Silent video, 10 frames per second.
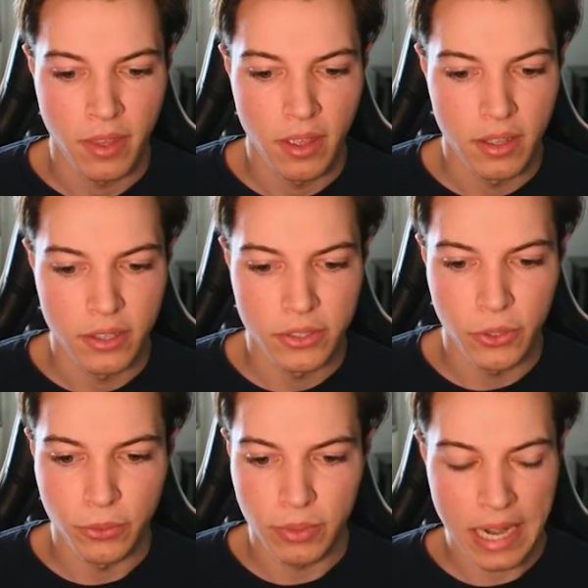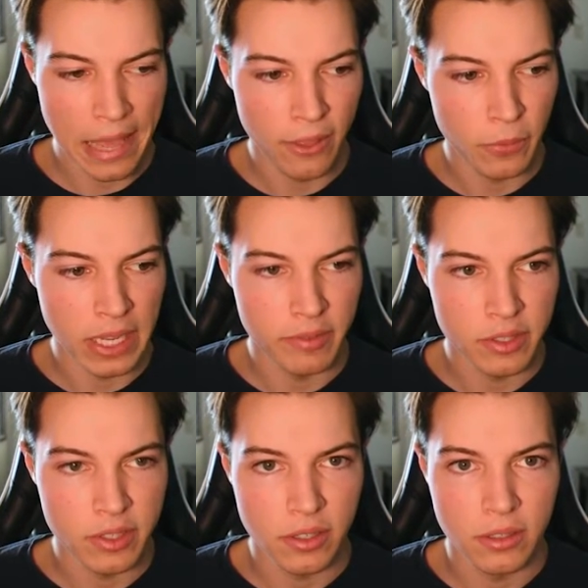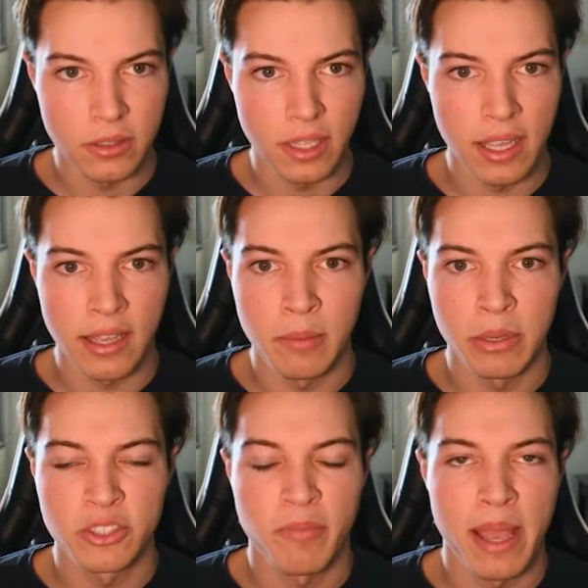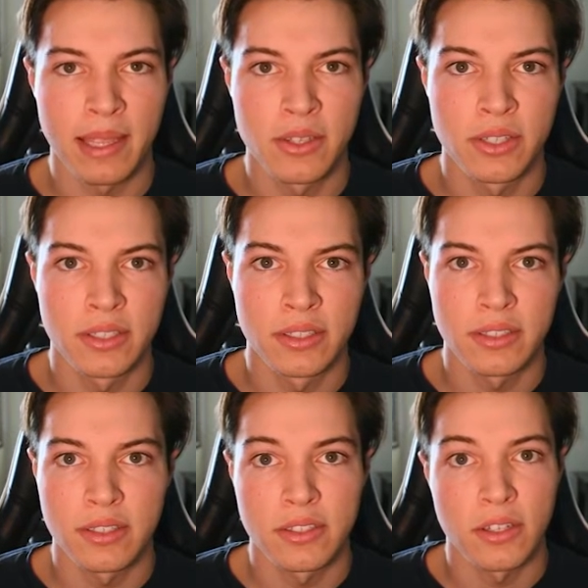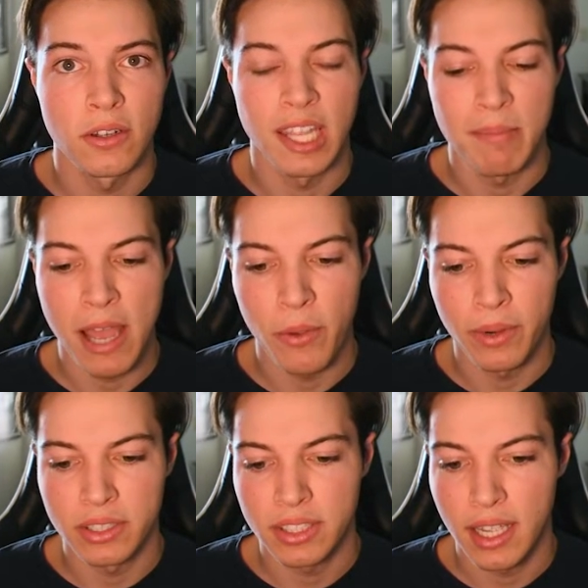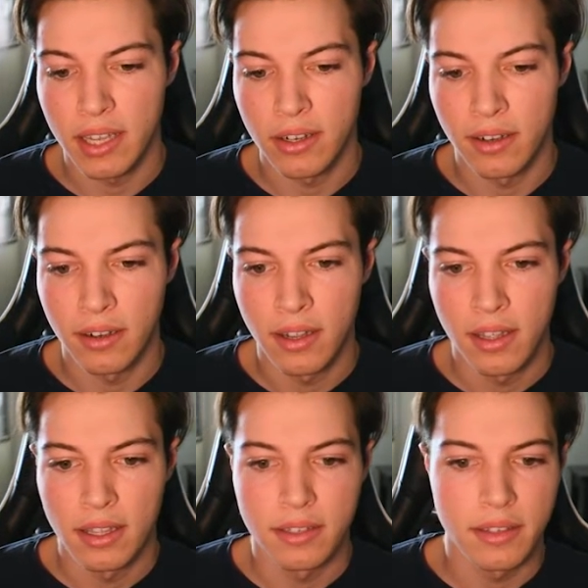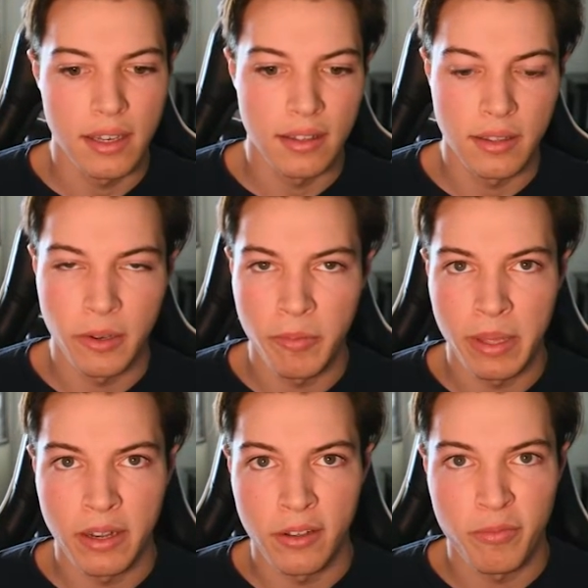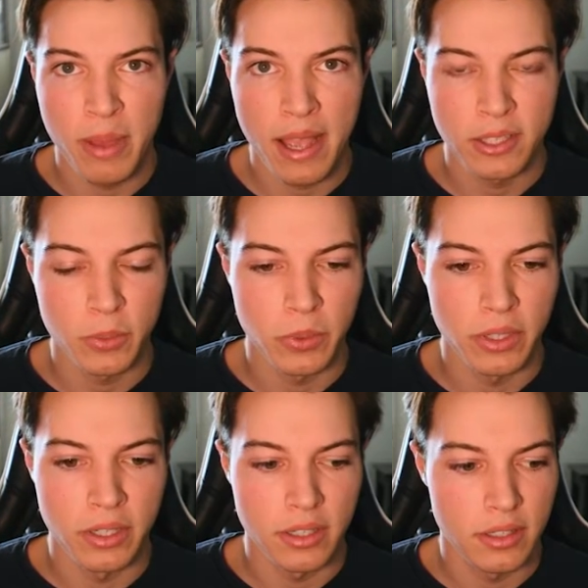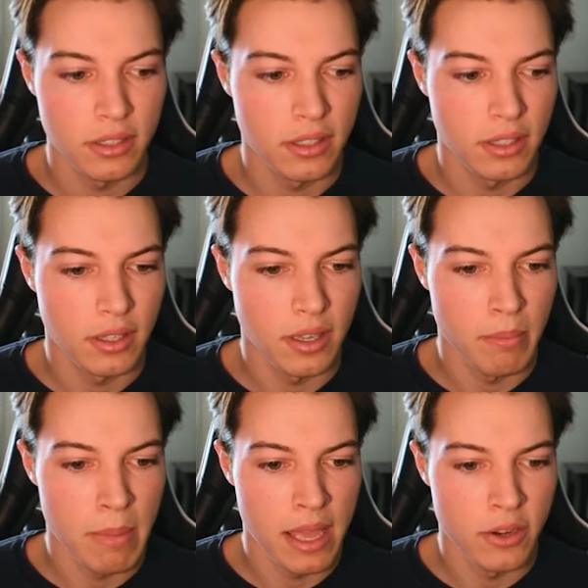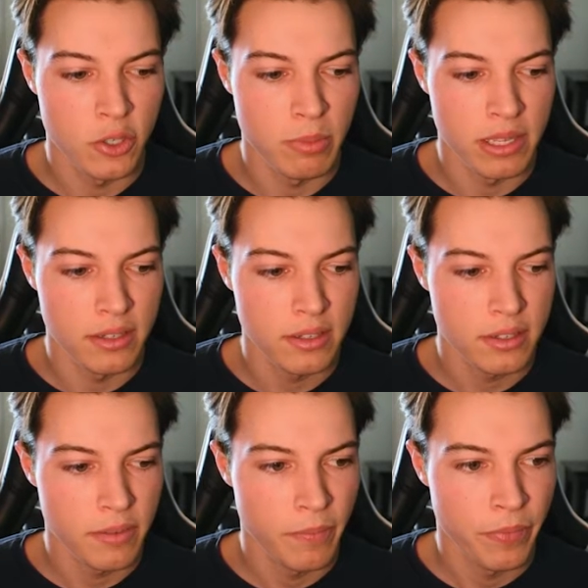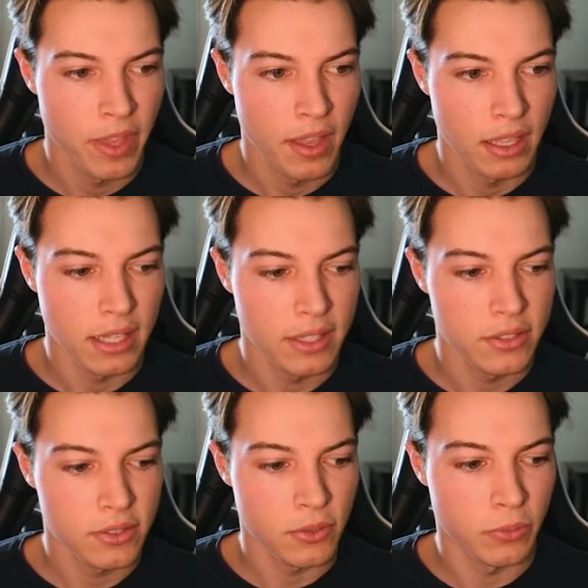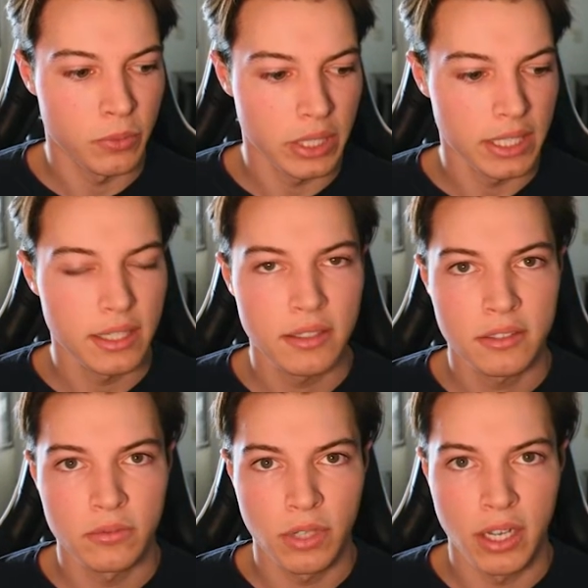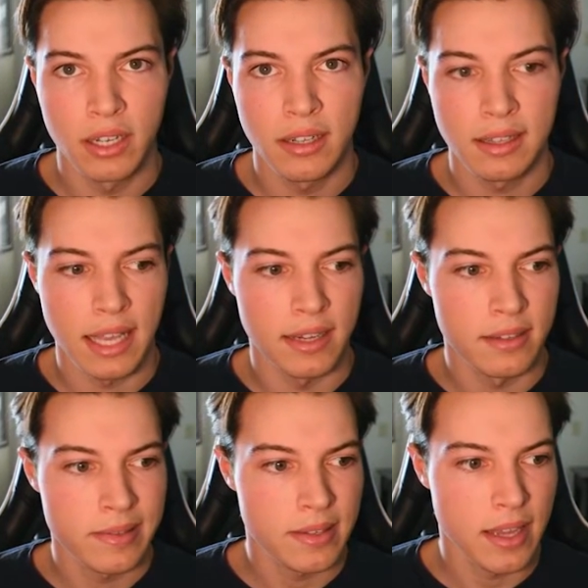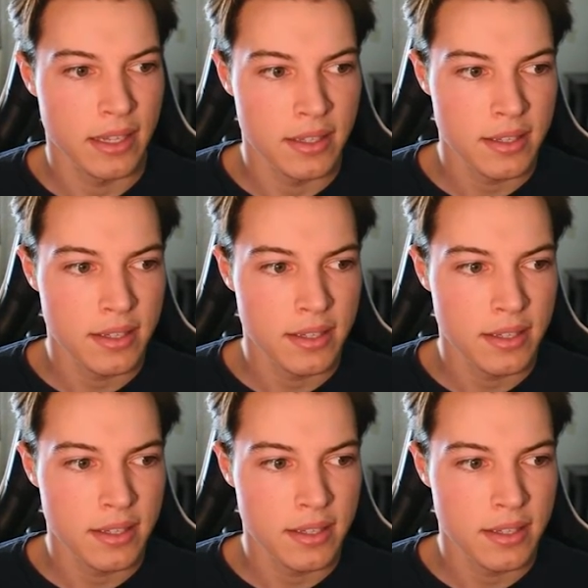So now that we have installed a bunch of packages, installed a malware scanner, did a little bit of password management. Let's rerun Lynis and see